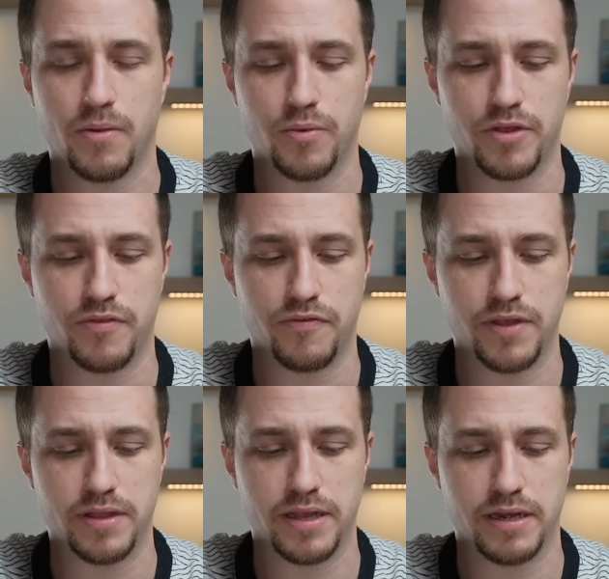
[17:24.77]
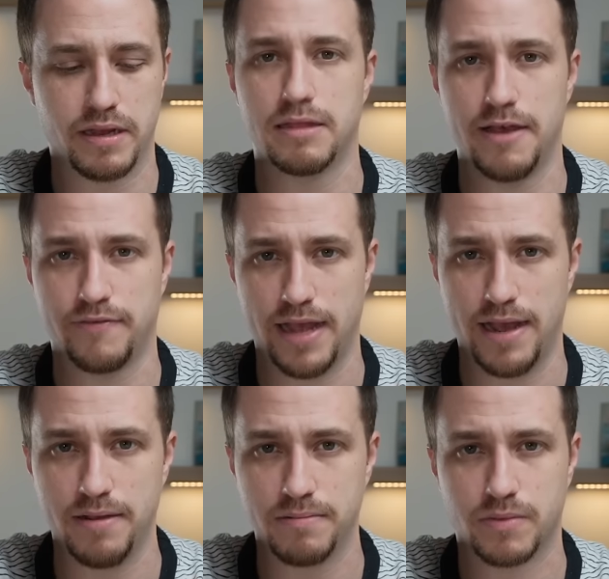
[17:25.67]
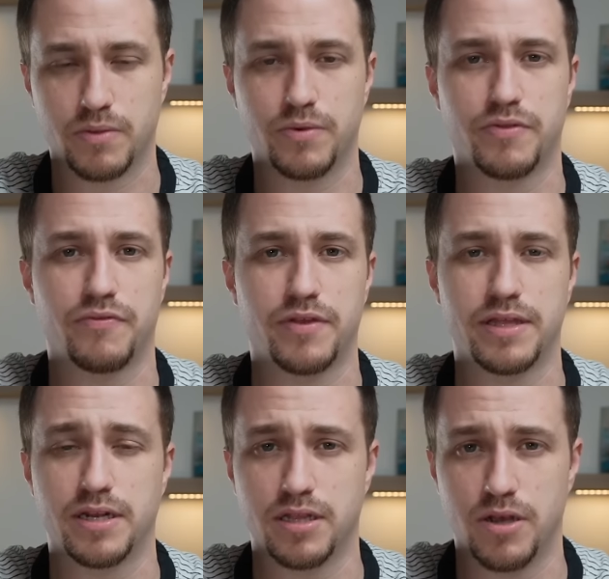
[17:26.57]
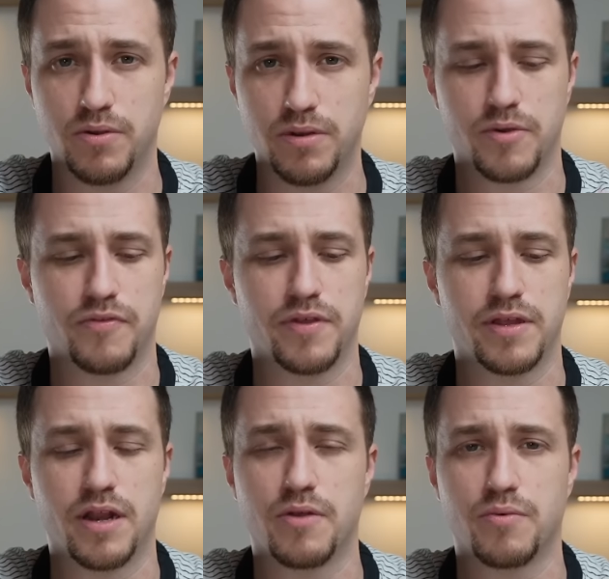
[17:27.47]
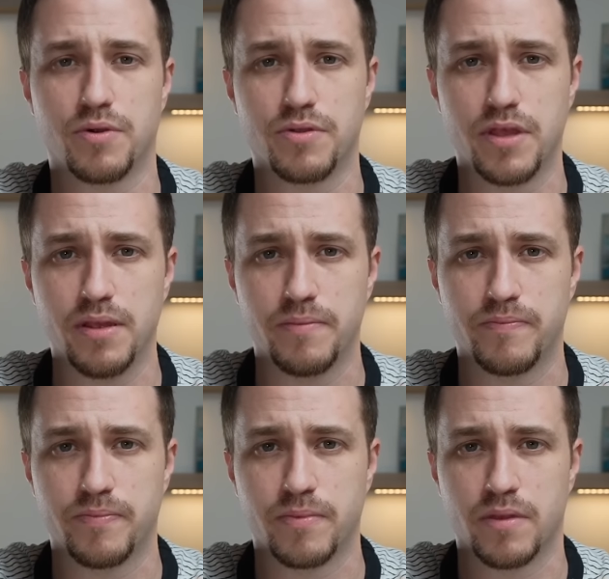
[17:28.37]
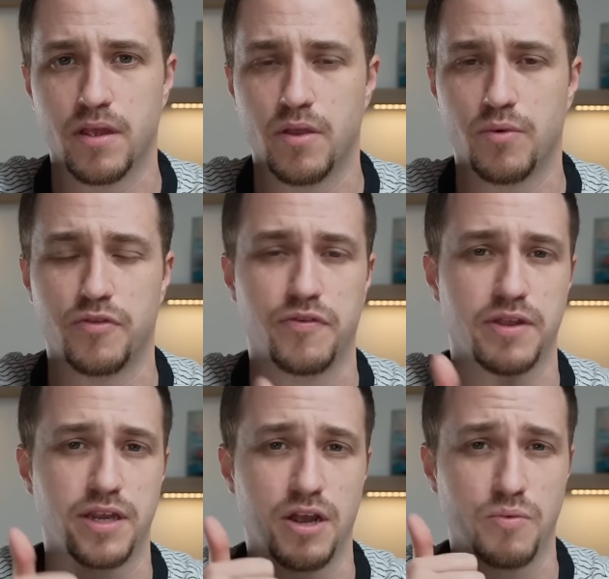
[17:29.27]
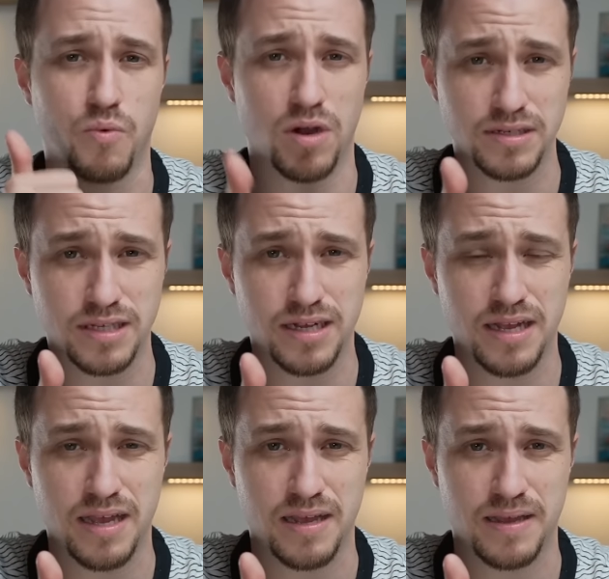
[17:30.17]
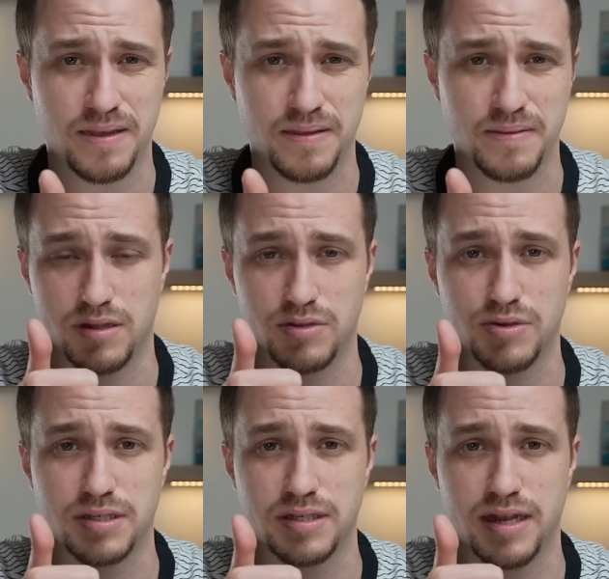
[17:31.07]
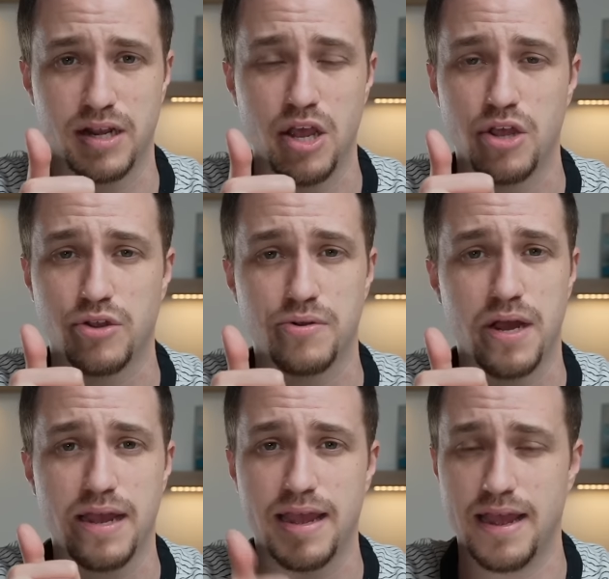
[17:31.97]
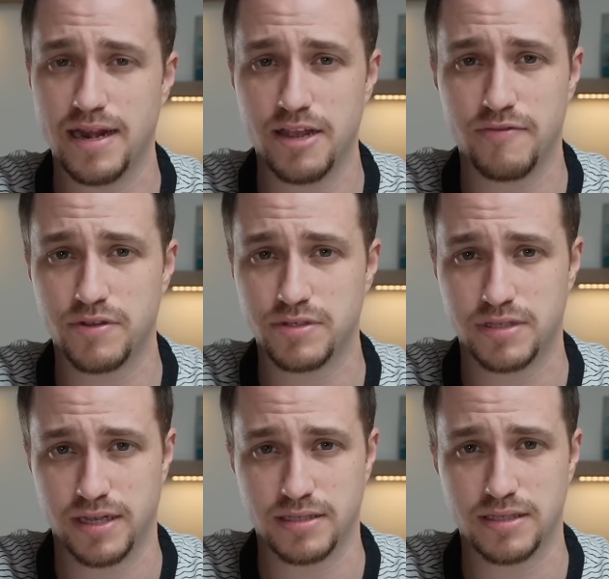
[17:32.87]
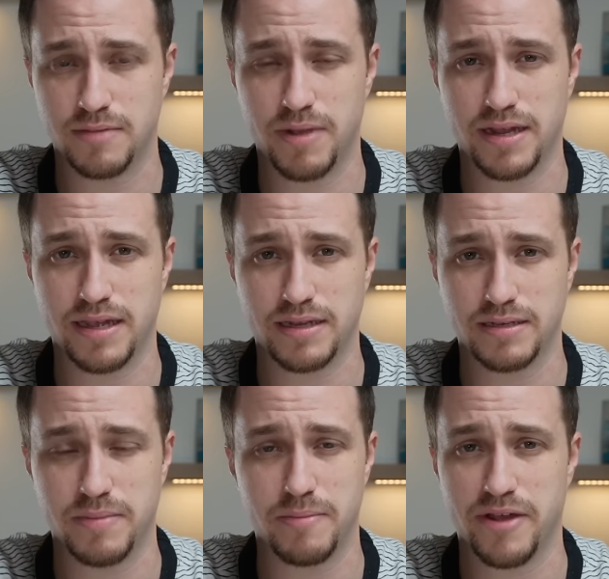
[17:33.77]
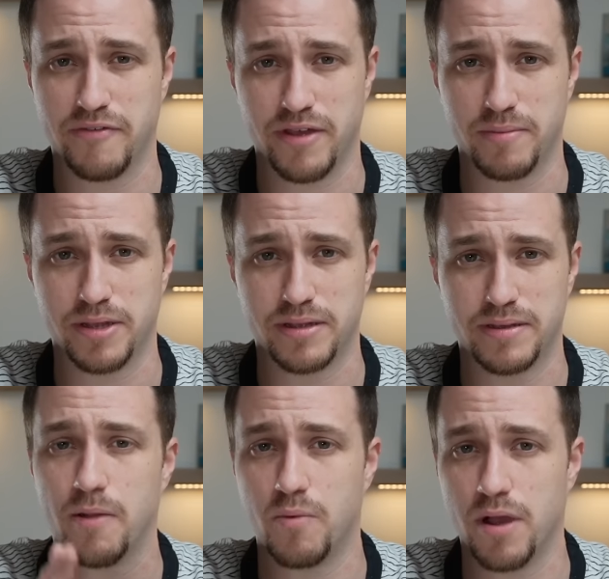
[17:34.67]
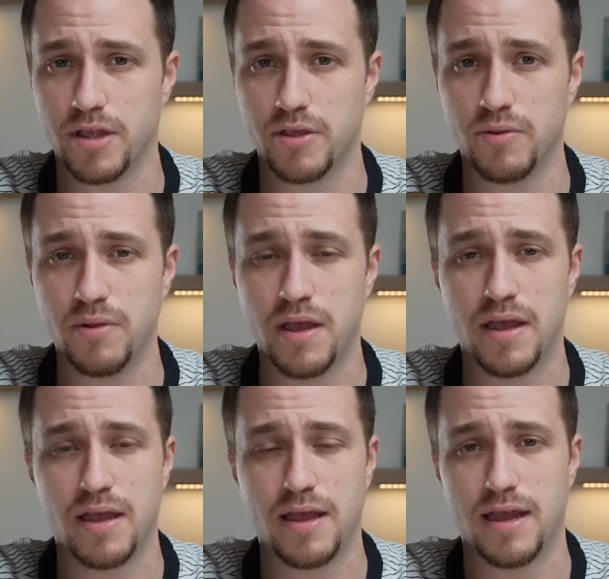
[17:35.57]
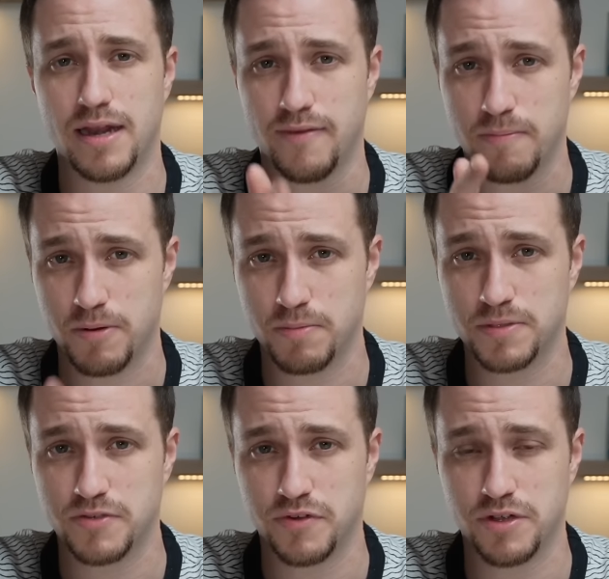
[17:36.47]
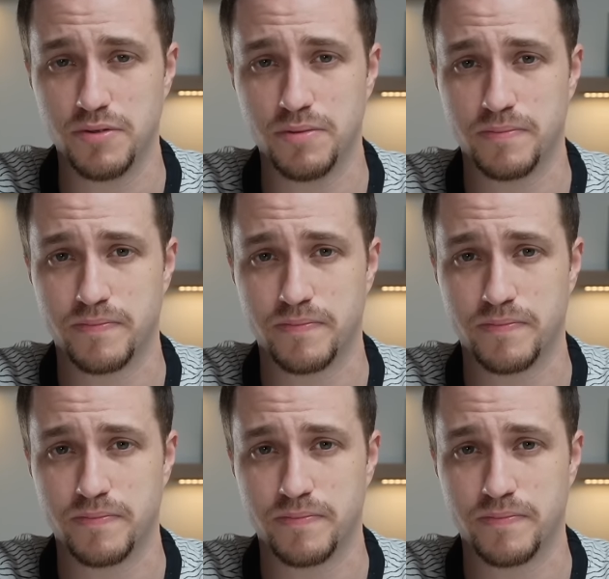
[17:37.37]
with feeling left out, with feeling alone, with feeling unworthy, with feeling unwanted. The Lord is saying, you're not any of those things in my kingdom, in my family. I want you. And I have a purpose for you,